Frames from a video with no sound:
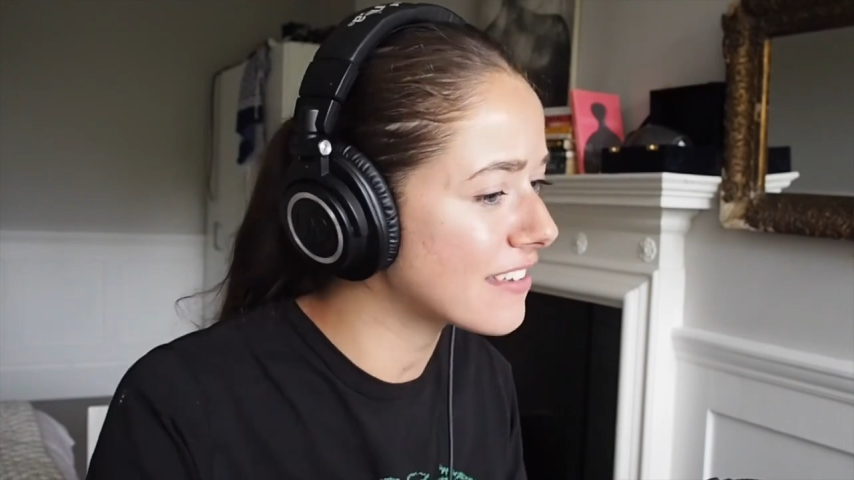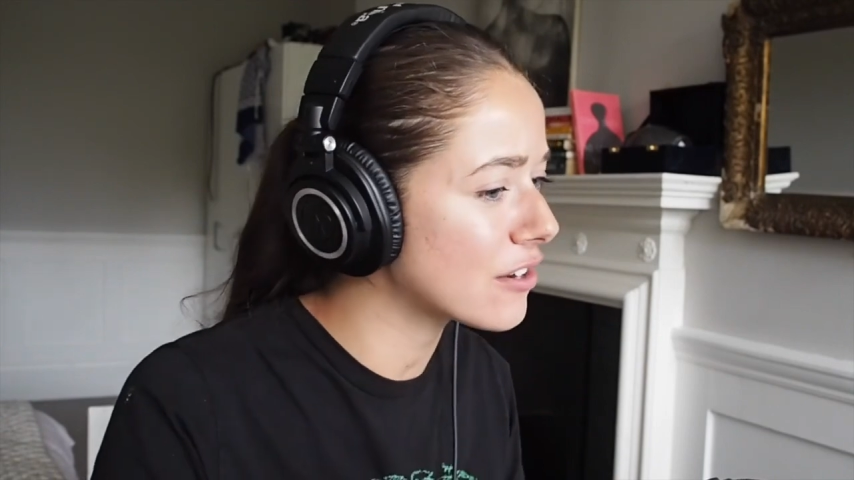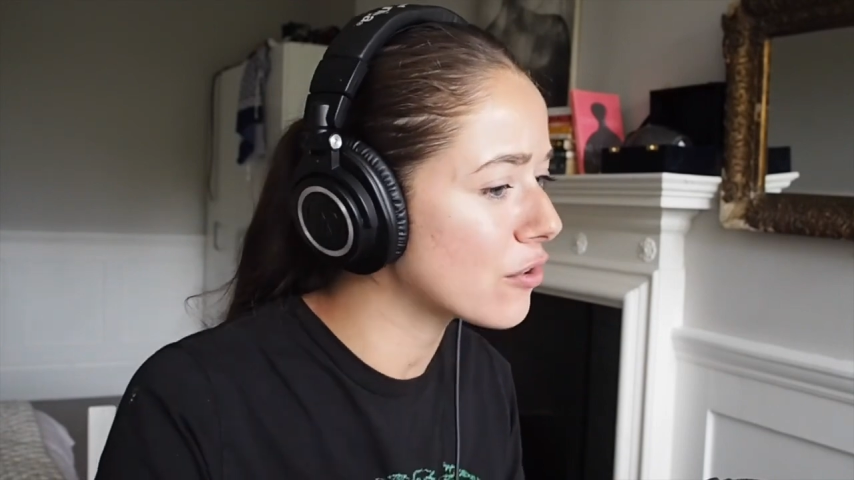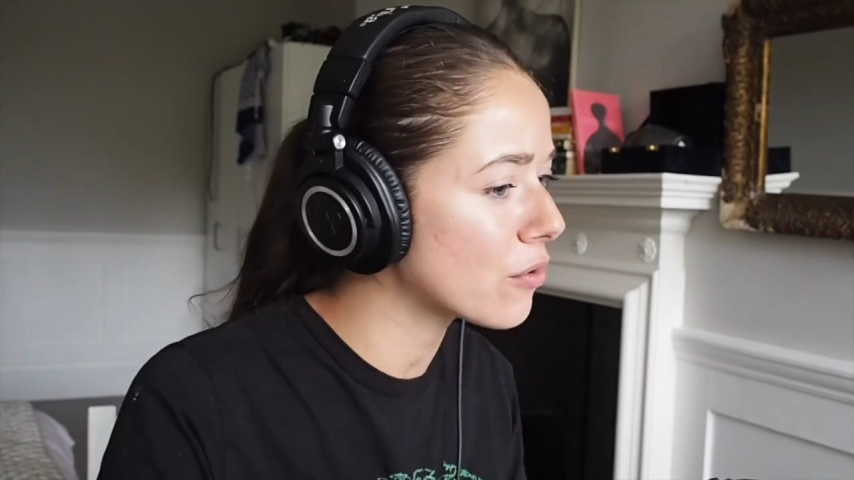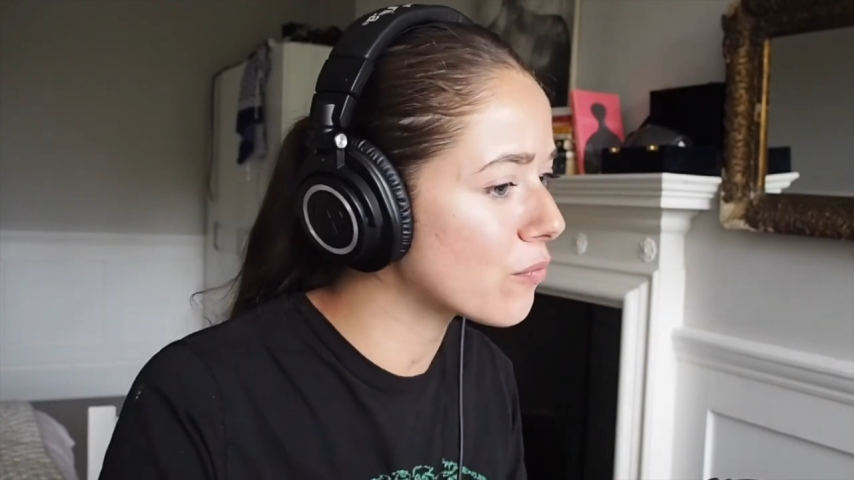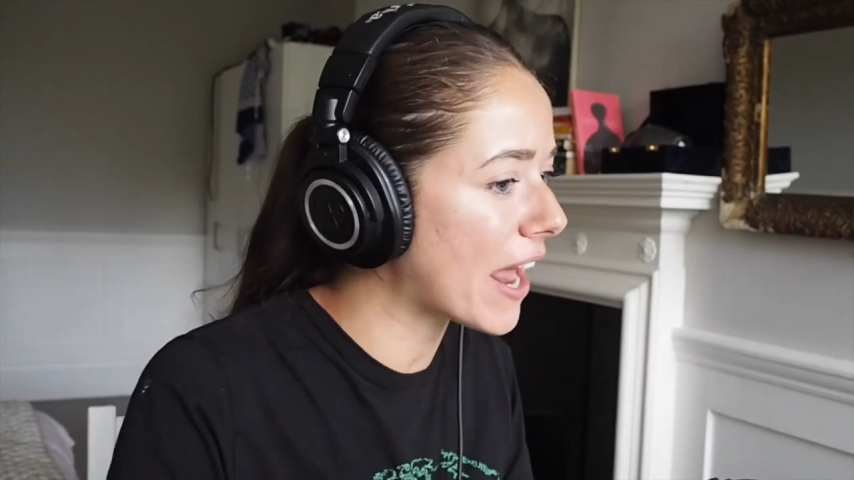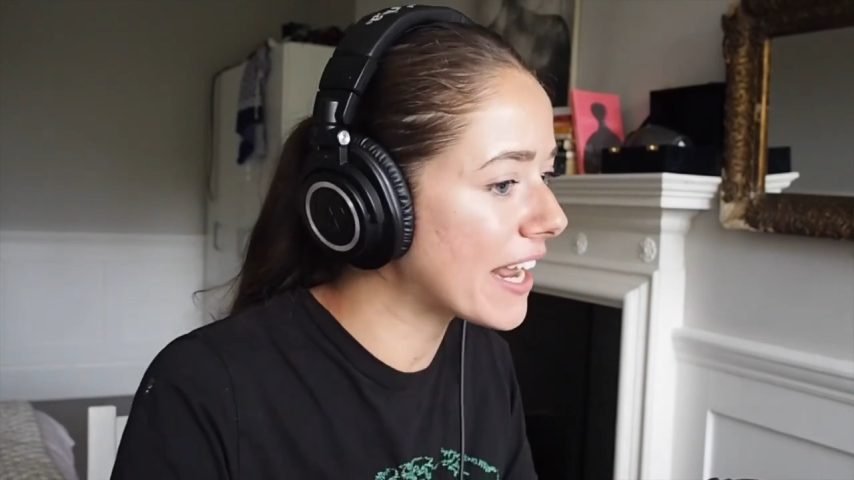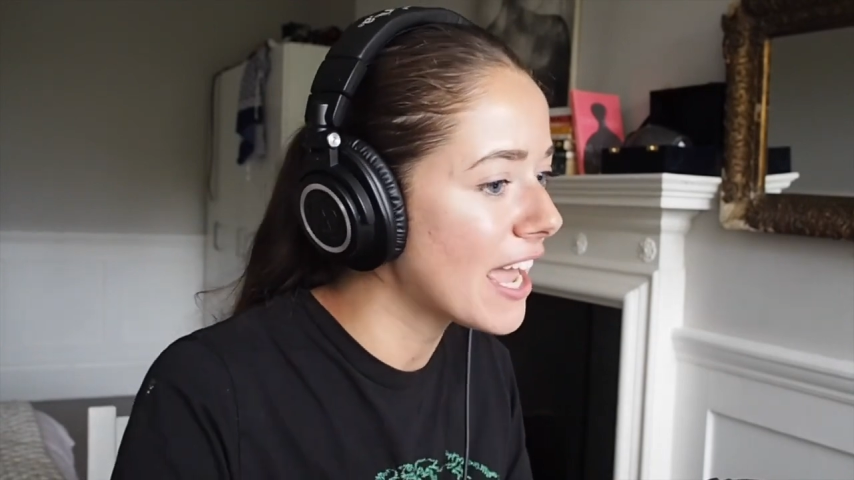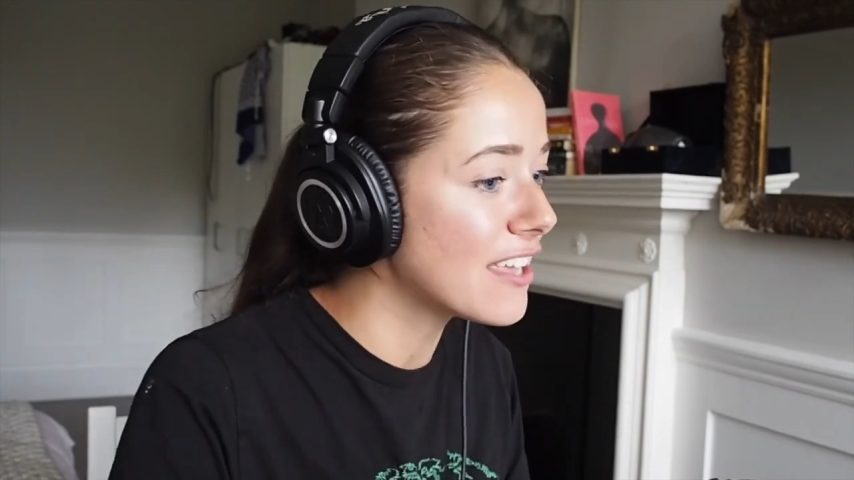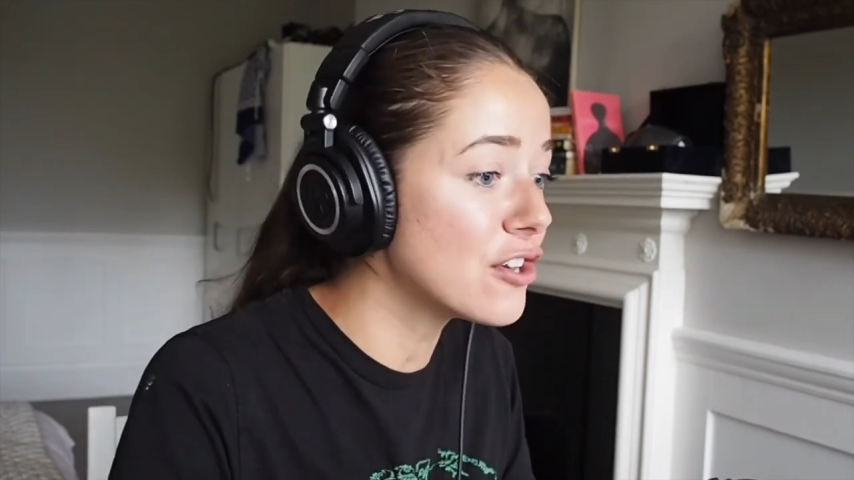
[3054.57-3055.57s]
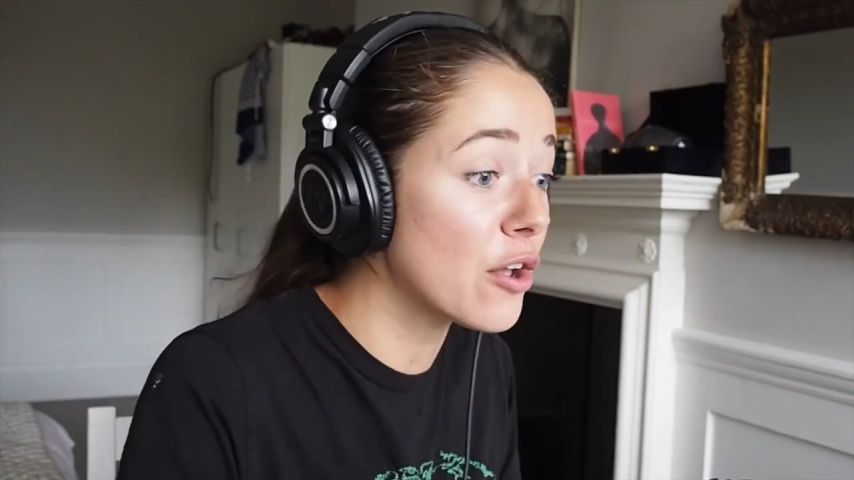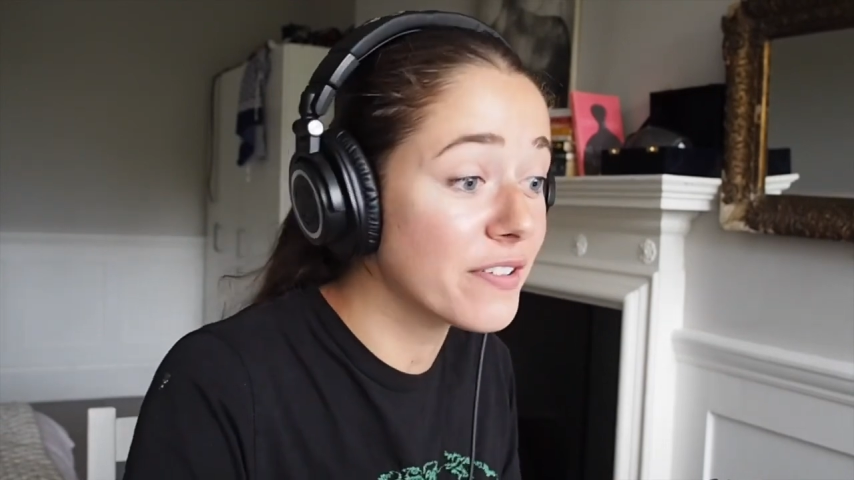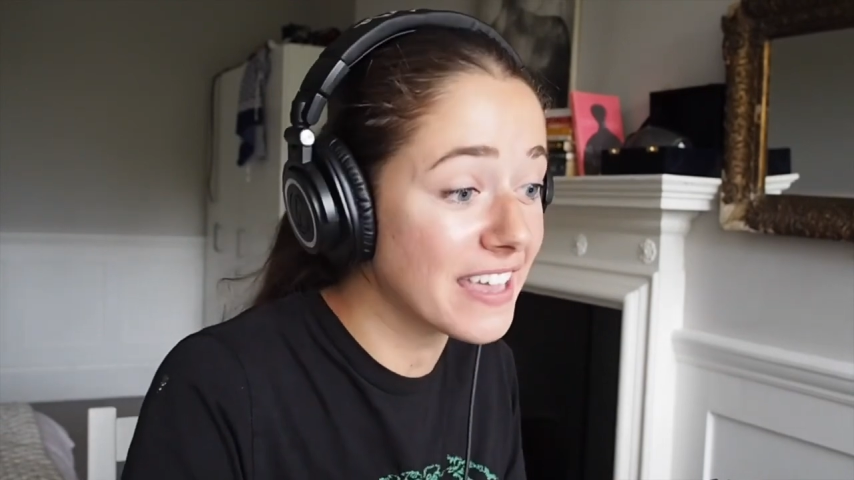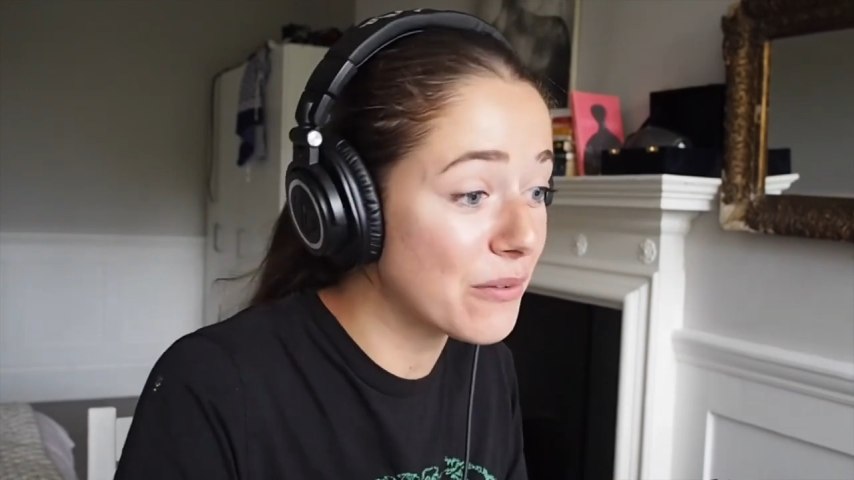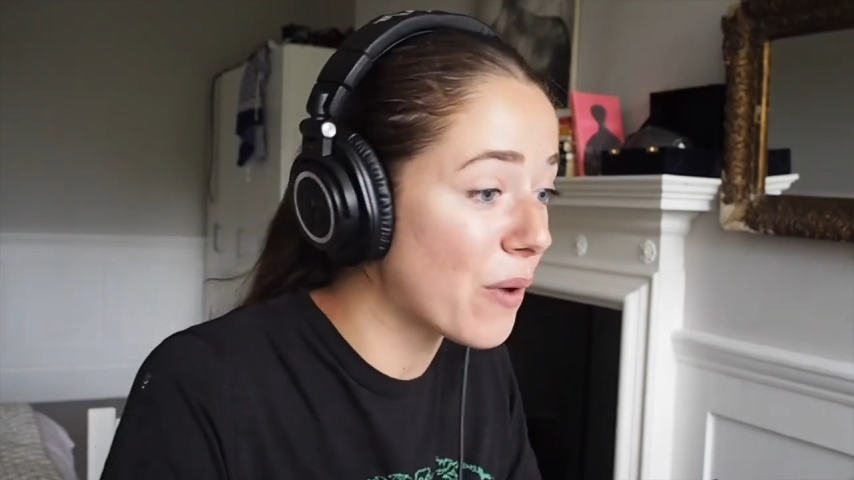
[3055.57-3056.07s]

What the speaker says: isn't, like, you know,